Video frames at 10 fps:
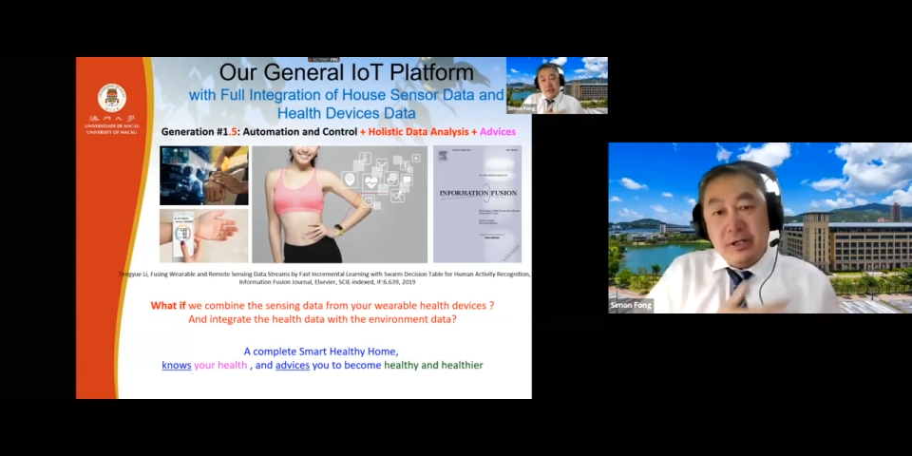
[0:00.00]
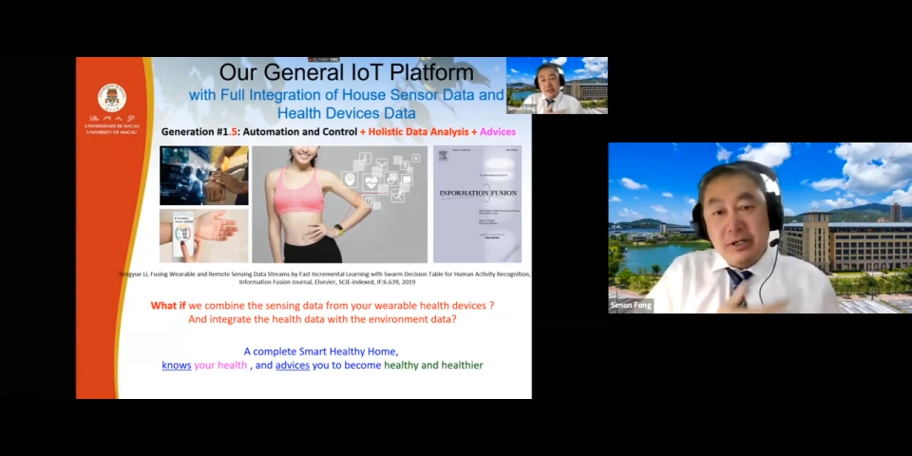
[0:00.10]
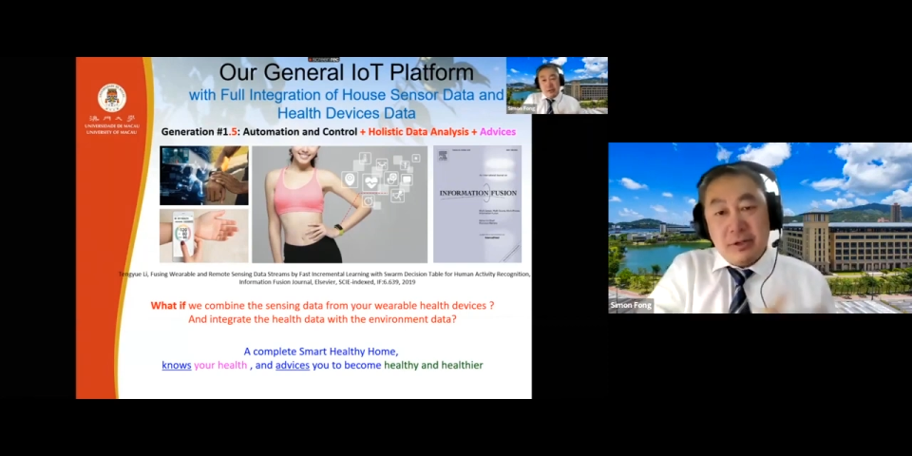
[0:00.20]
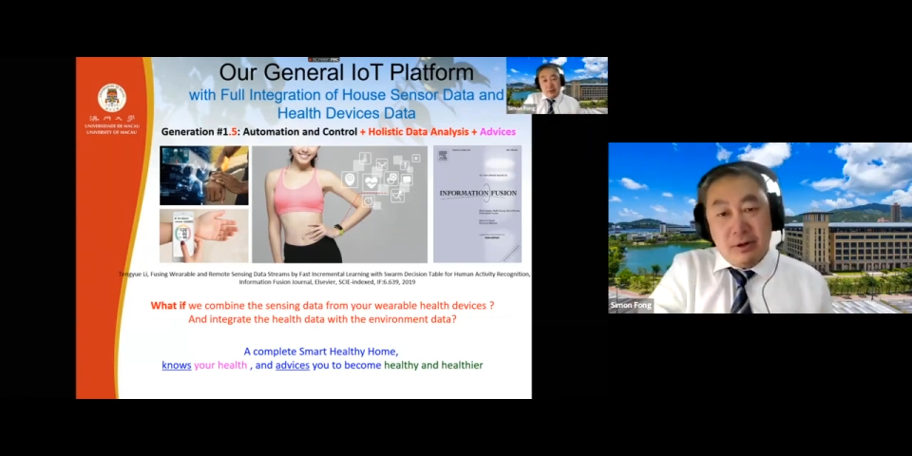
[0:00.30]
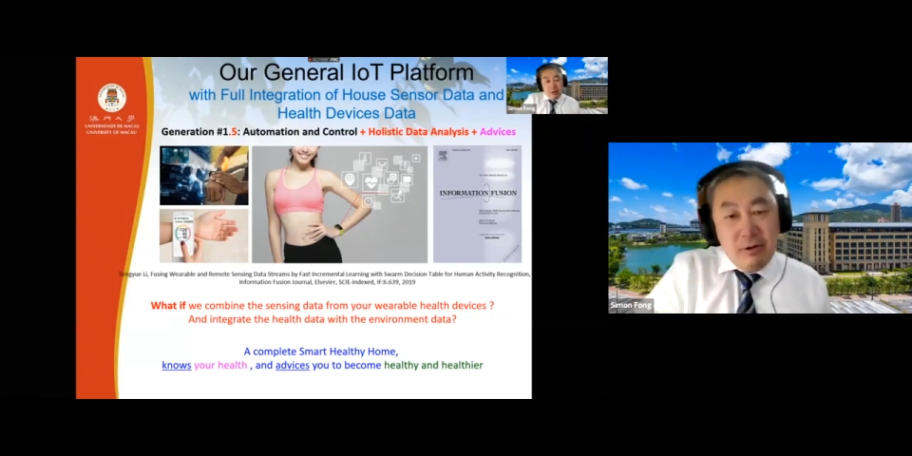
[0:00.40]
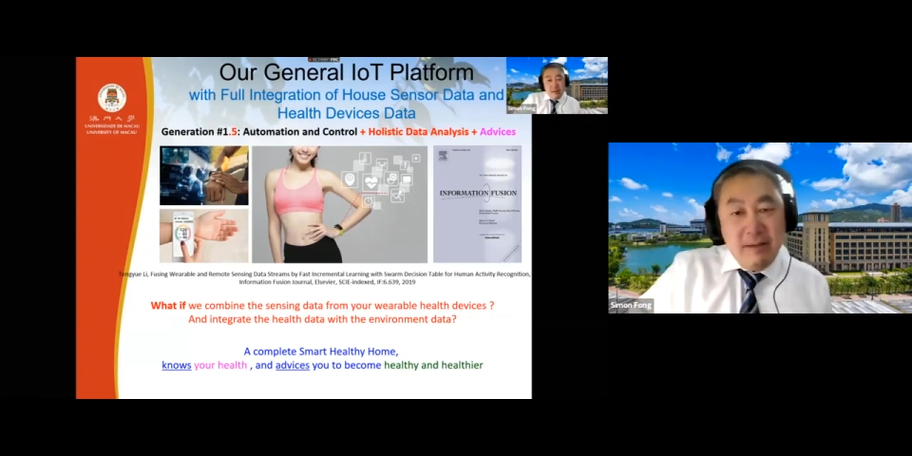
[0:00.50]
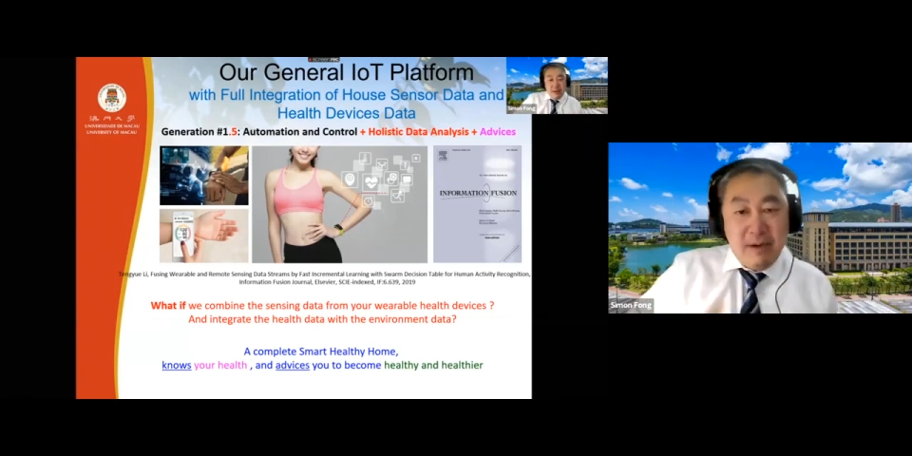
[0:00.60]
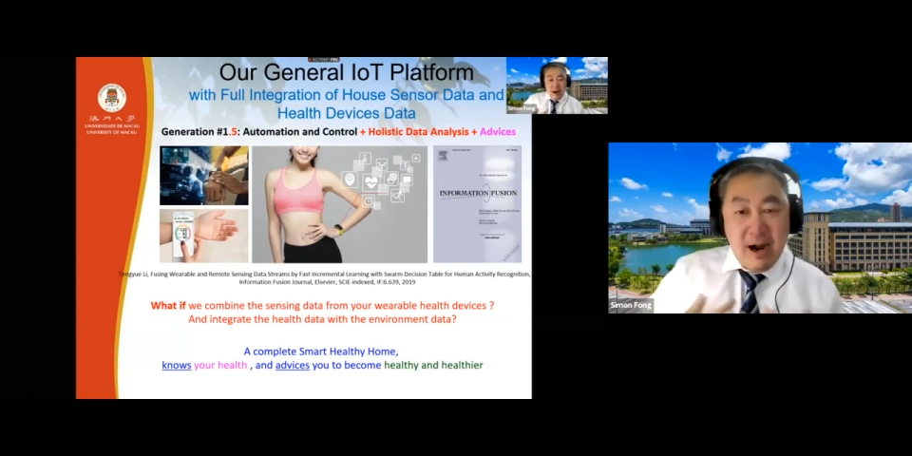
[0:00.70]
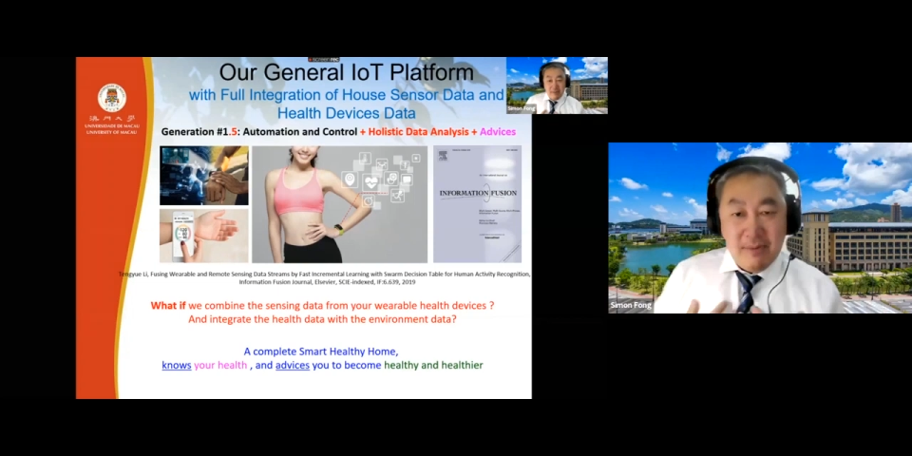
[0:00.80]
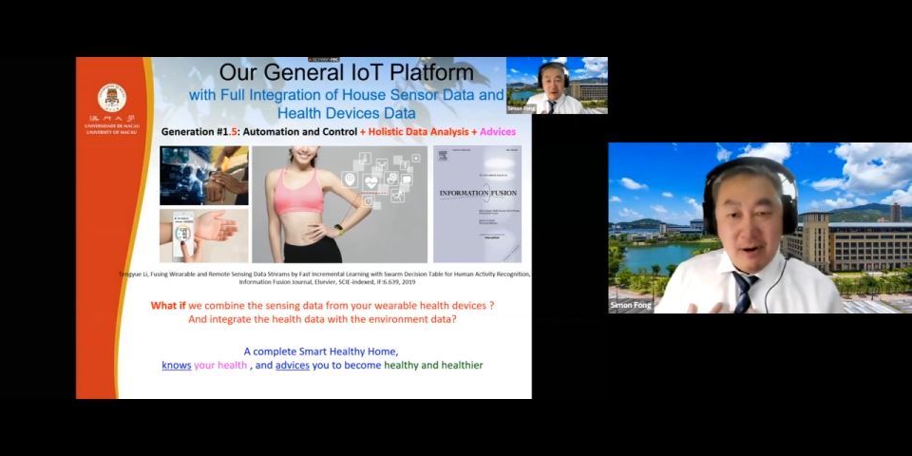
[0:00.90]
to the Holy
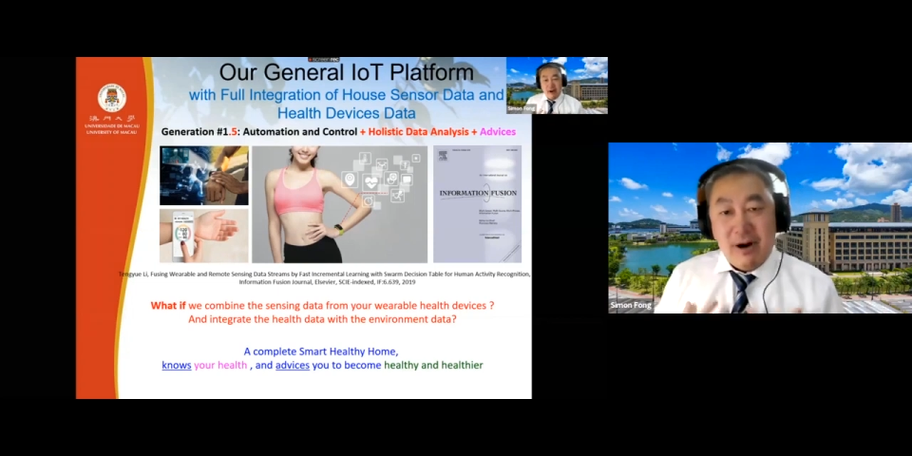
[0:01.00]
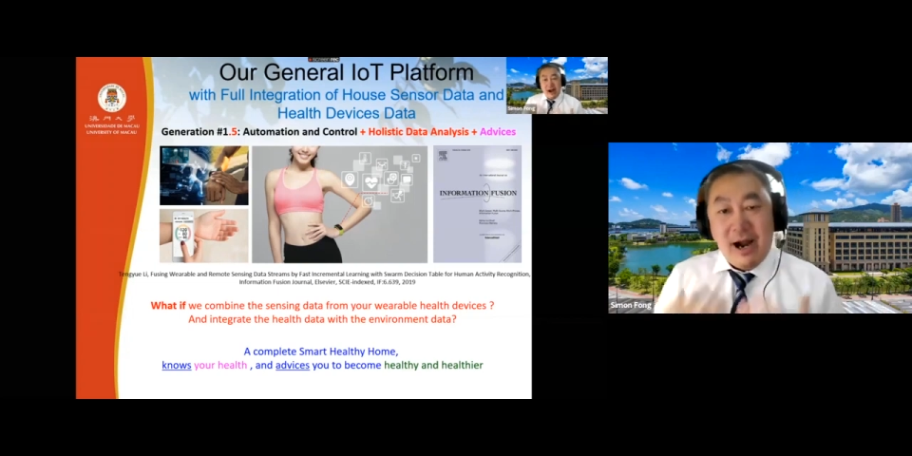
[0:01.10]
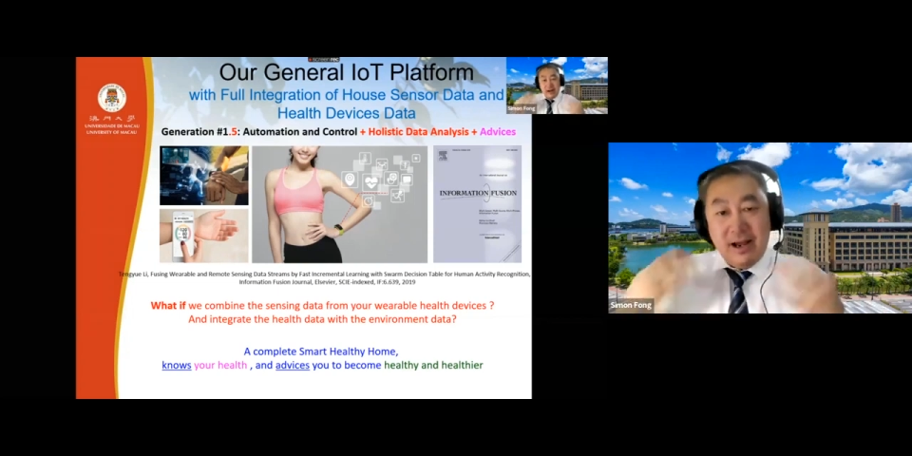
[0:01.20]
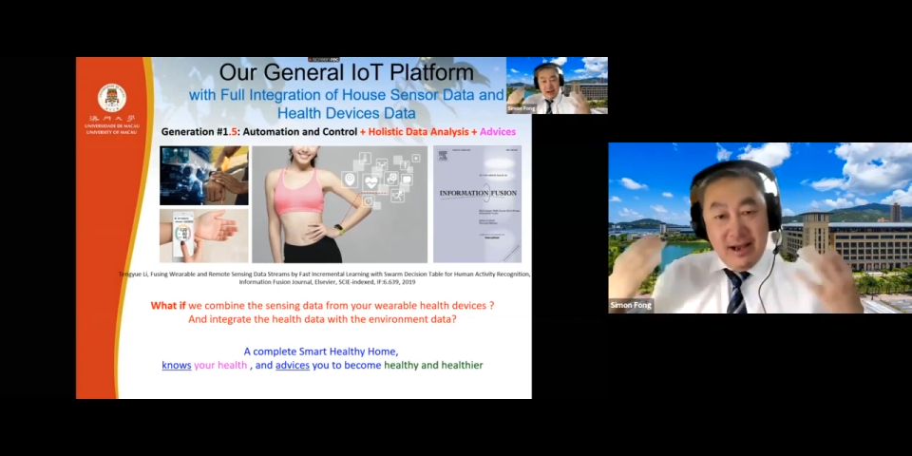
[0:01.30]
Bible, right?